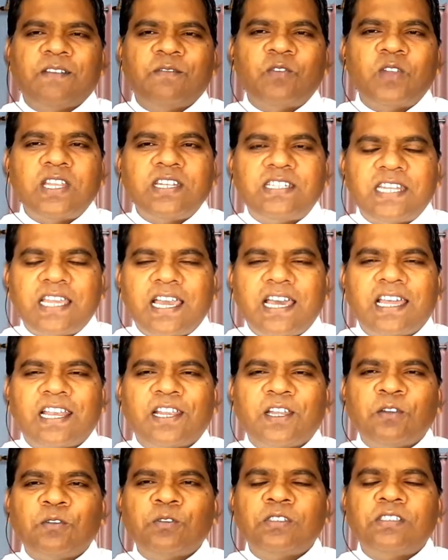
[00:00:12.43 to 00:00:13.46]
went
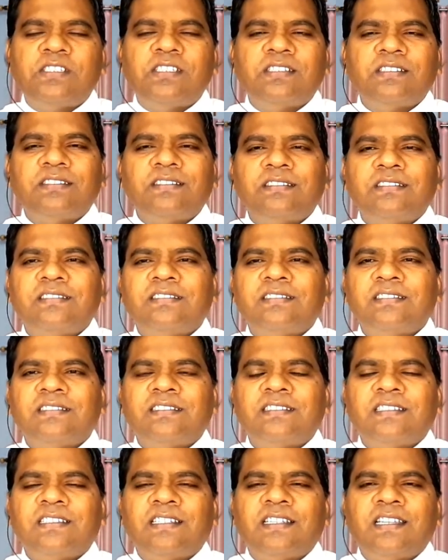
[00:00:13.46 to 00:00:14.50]
around
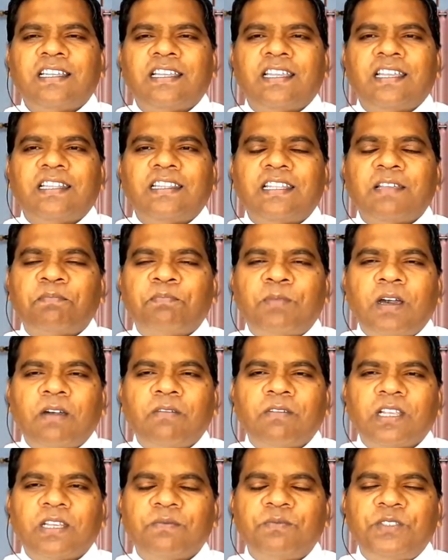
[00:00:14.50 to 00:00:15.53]
the
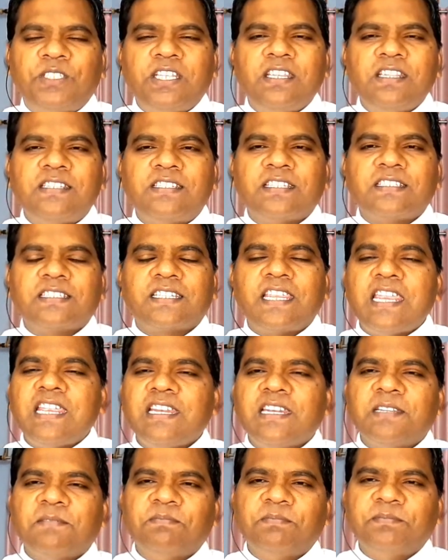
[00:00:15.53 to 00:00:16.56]
power of Jesus'
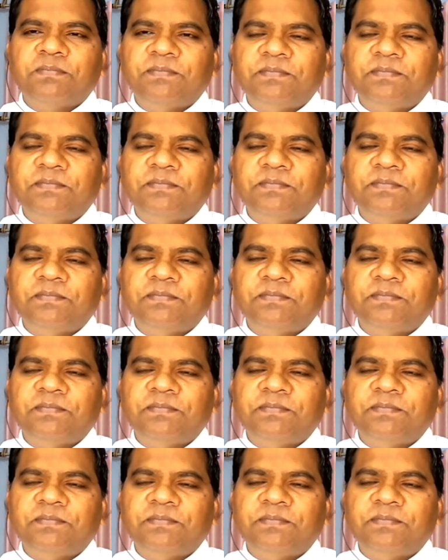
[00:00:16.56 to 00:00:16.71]
kingdom.